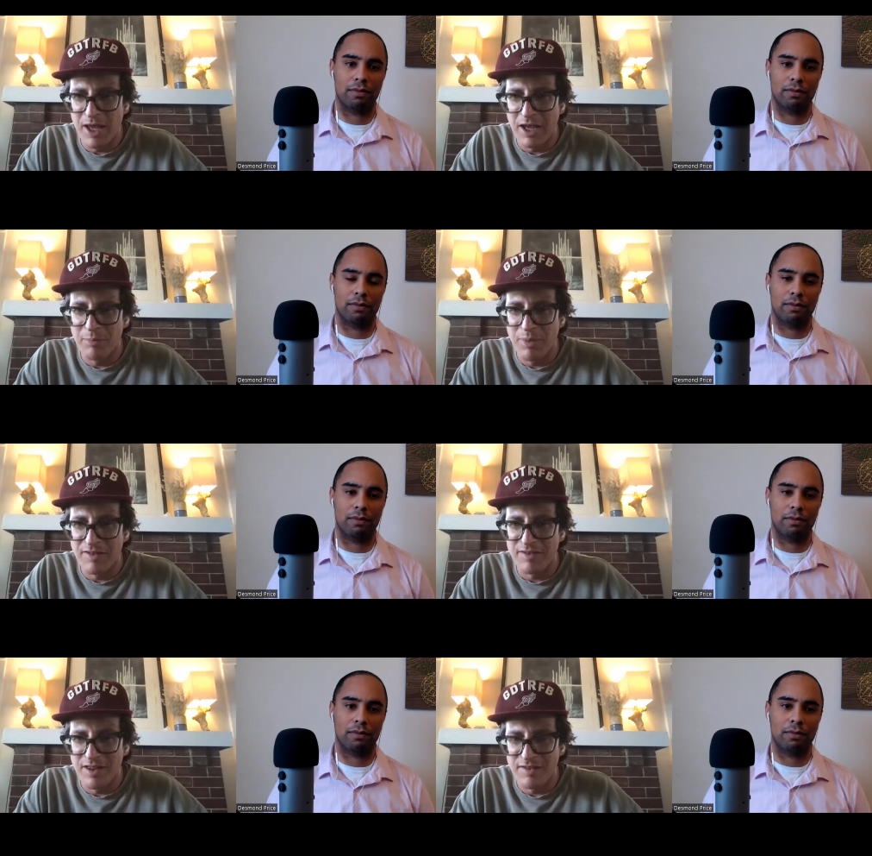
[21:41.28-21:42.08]
Speaker 1: big
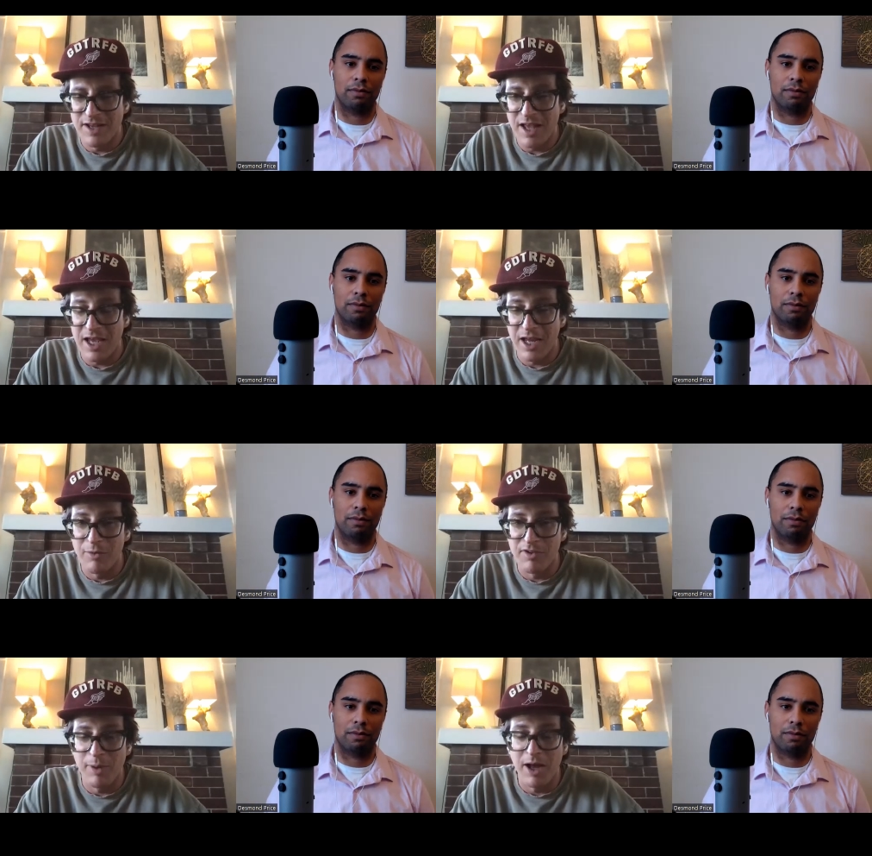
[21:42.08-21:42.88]
business
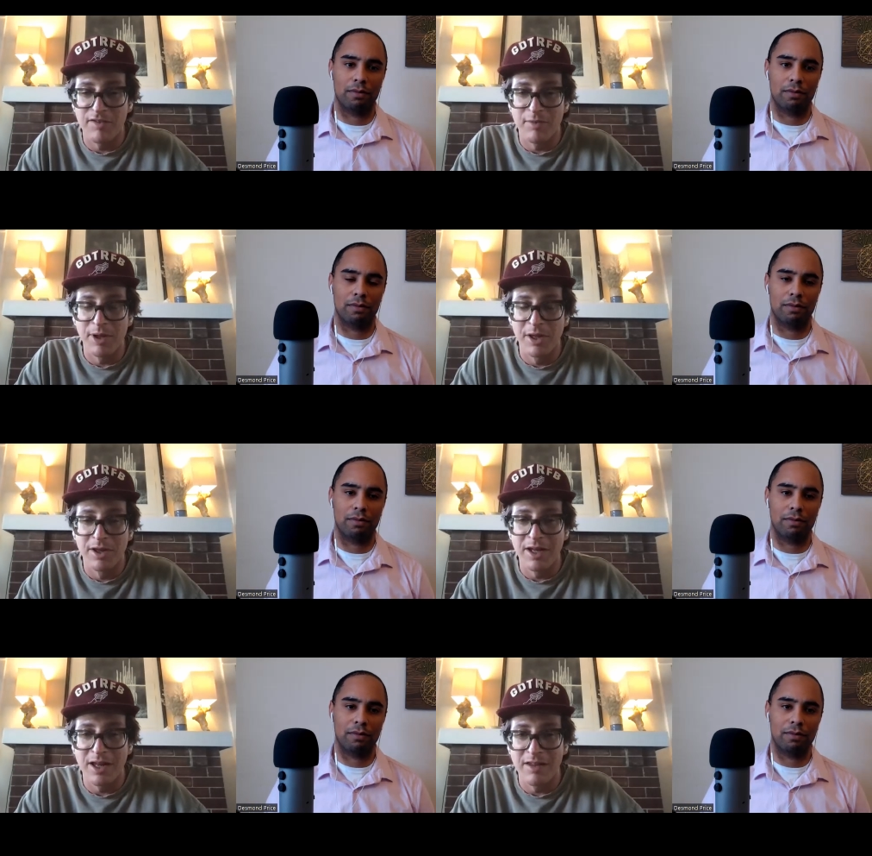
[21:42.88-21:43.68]
taking
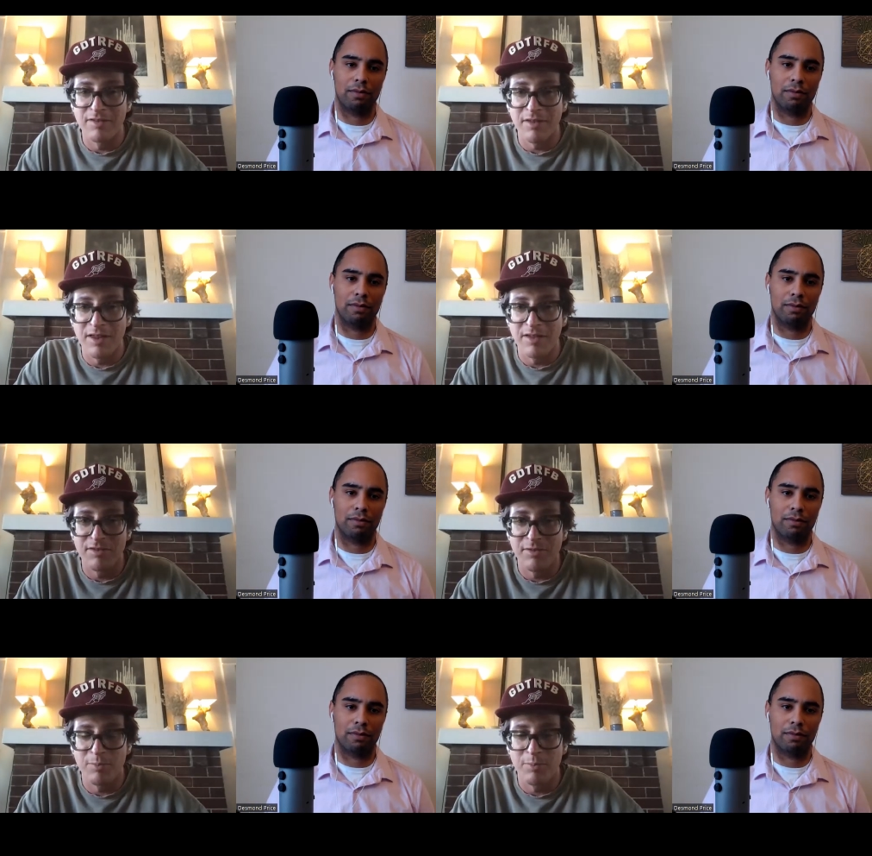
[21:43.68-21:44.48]
responsibility is
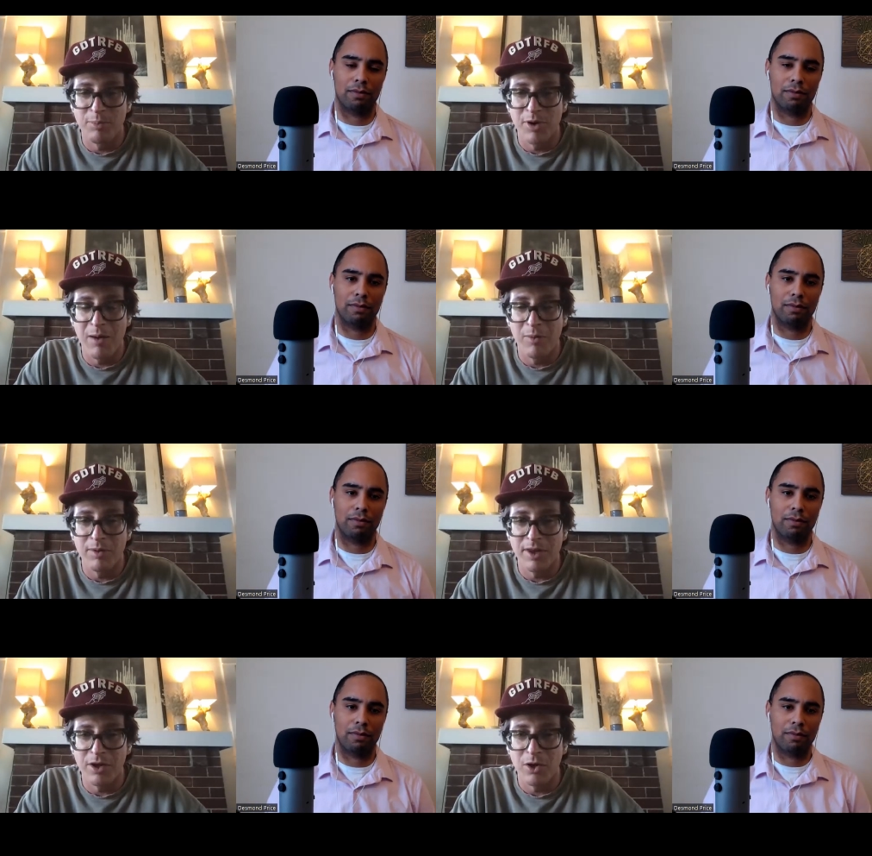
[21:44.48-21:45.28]
is
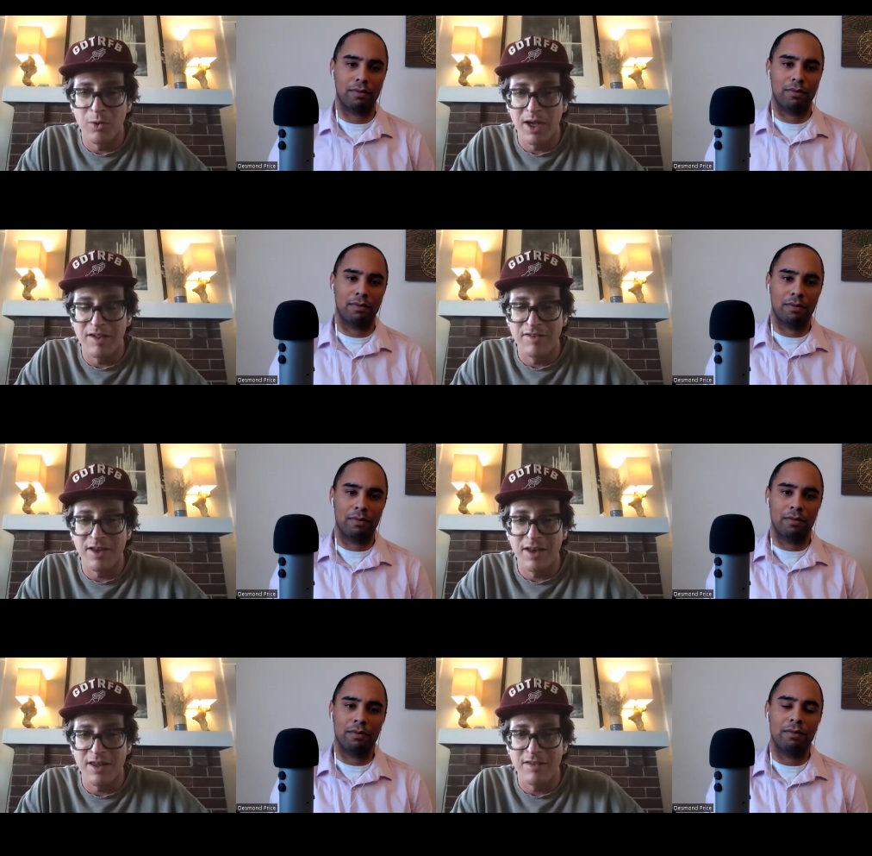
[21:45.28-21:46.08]
probably the
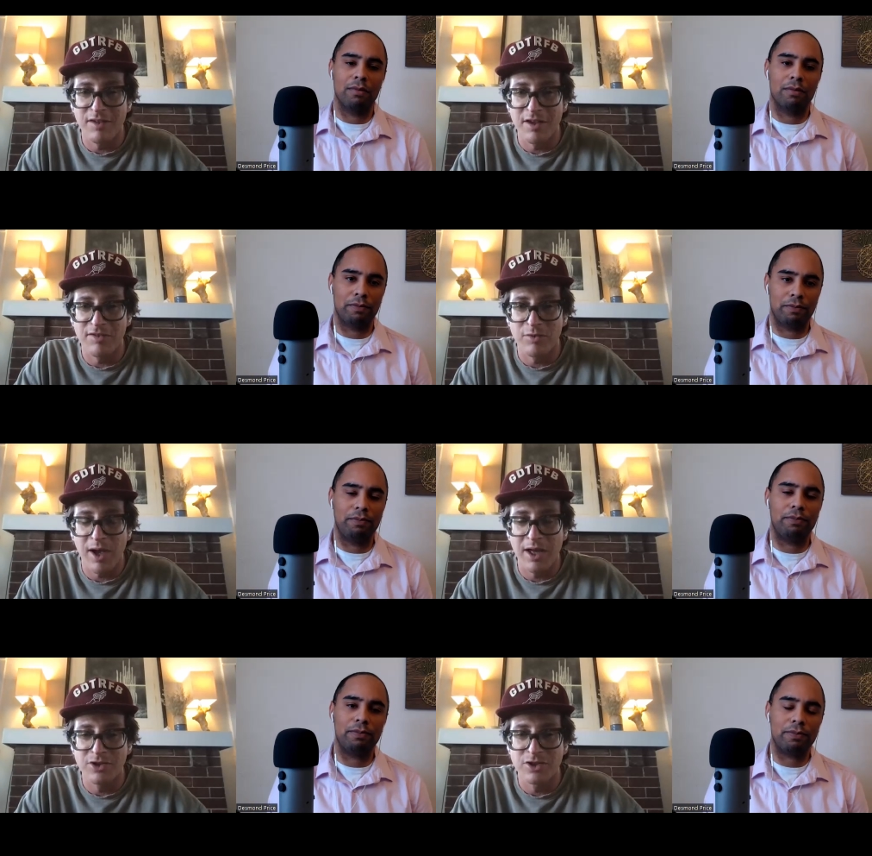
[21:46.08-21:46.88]
quickest and easiest
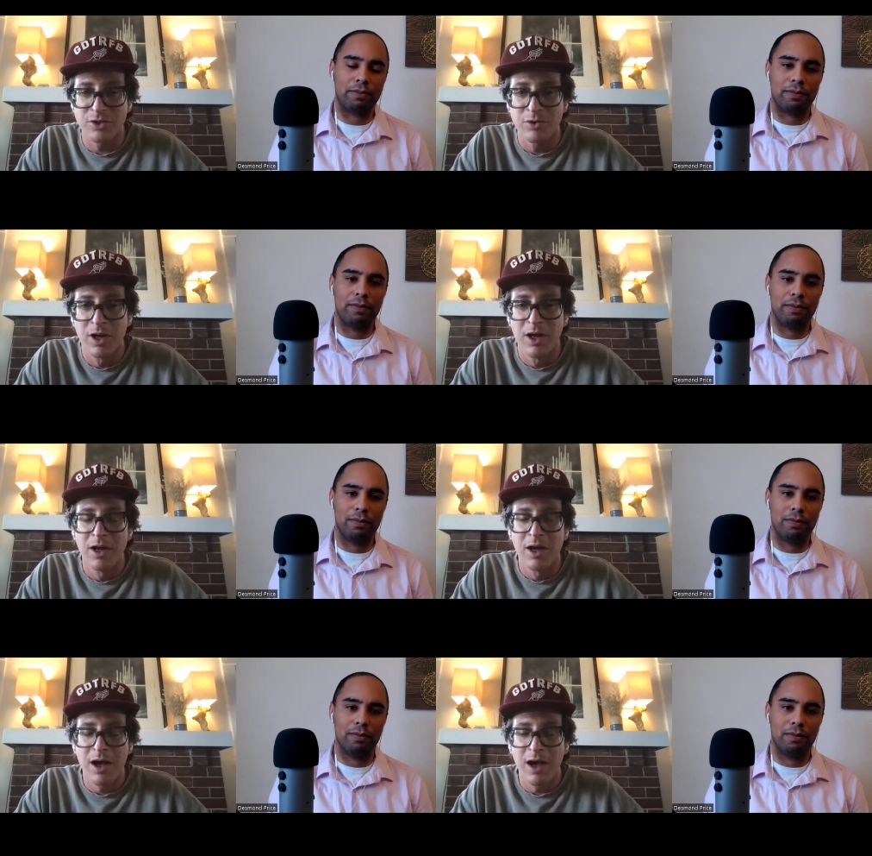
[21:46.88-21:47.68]
way to
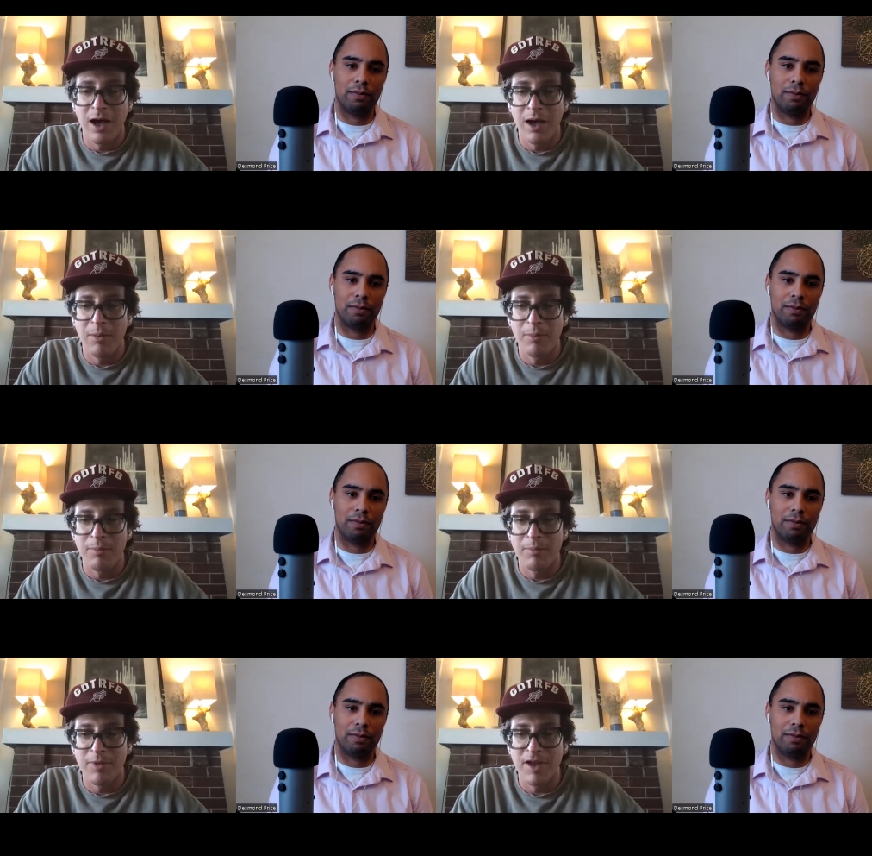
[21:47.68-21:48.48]
um,
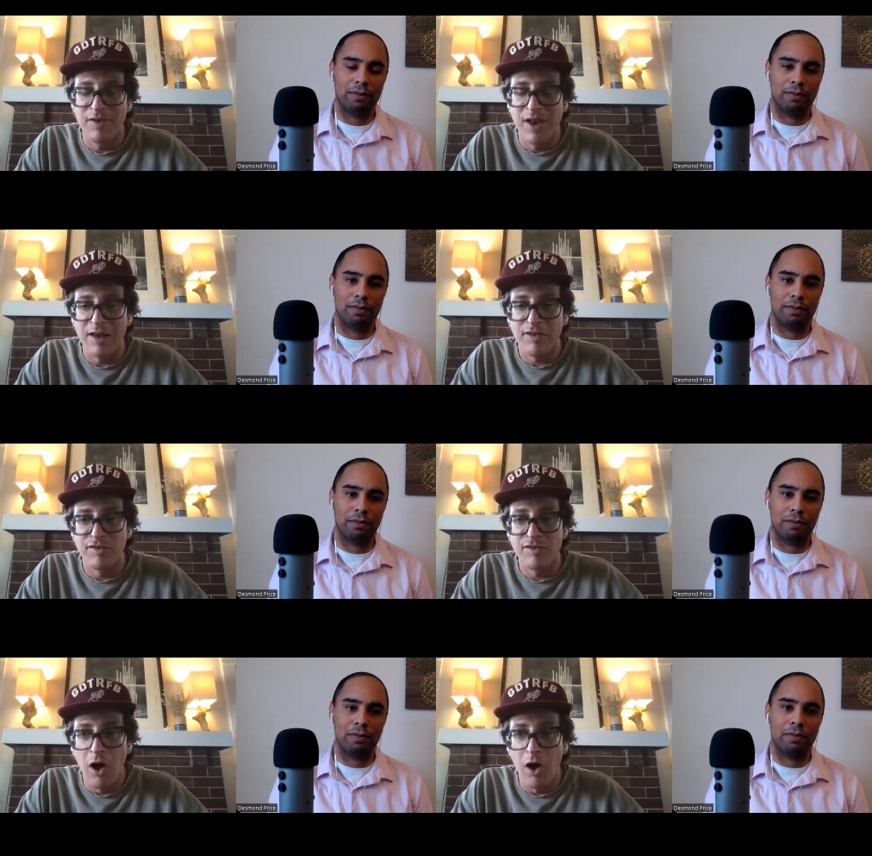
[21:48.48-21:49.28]
if not
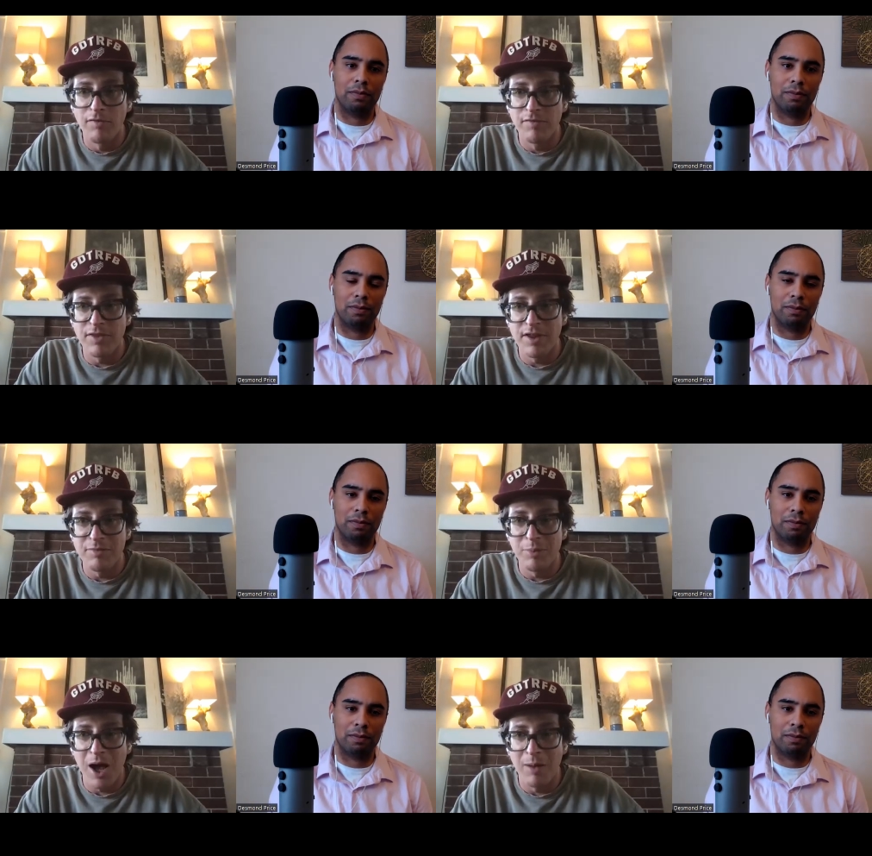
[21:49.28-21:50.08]
solve
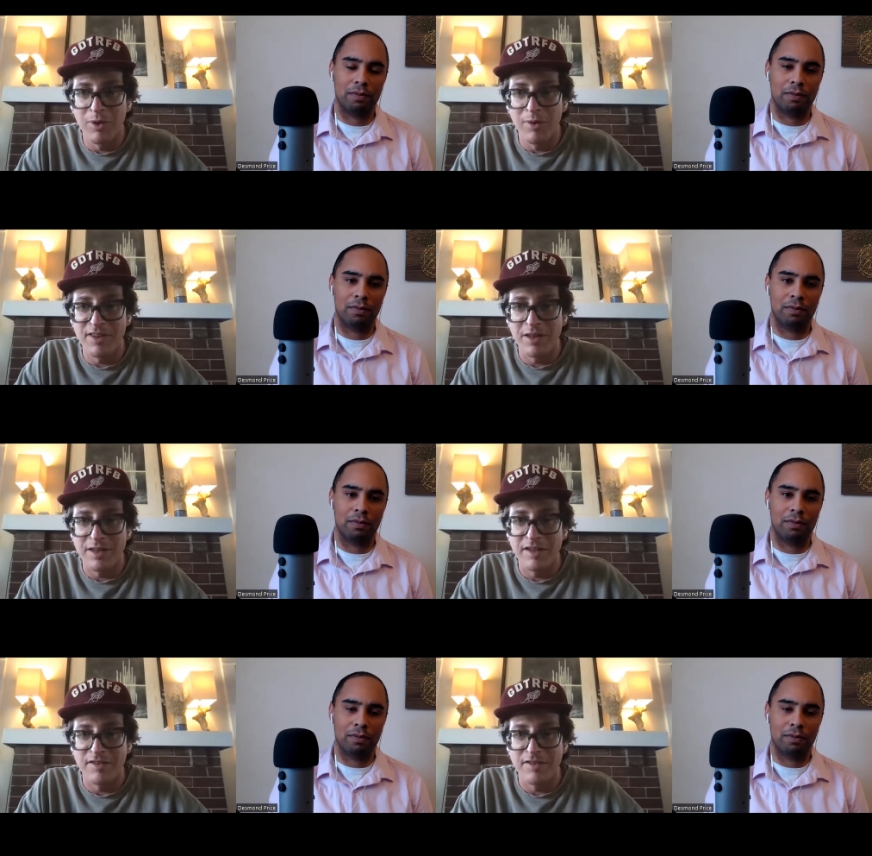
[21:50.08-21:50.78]
these problems at